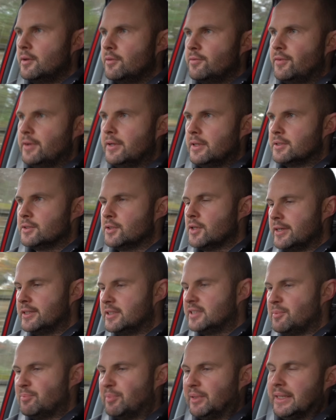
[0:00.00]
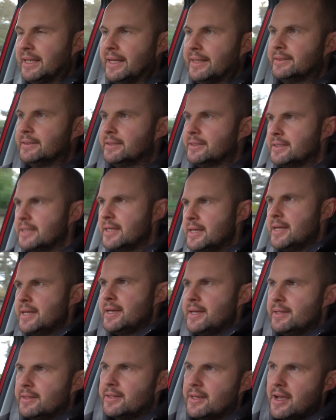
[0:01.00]
Feels nicely planted.
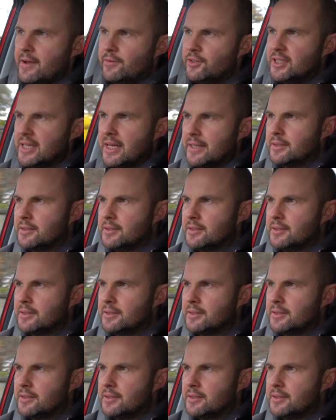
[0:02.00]
They have said